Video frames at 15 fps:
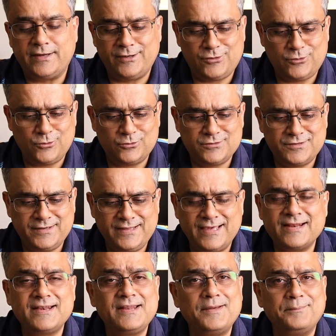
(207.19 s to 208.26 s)
it took
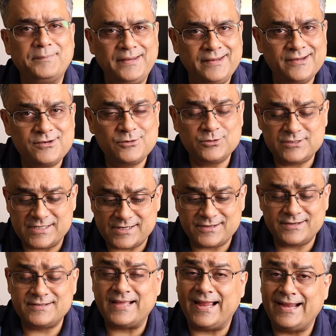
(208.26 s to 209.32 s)
nearly a minute to
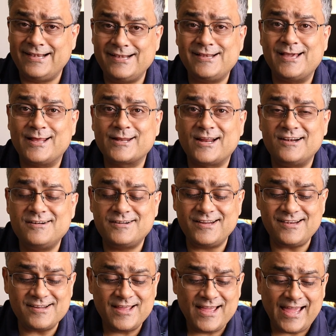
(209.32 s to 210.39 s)
generate the entire
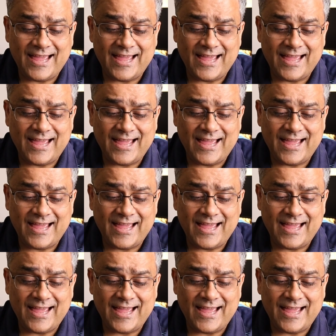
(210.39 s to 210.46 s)
content.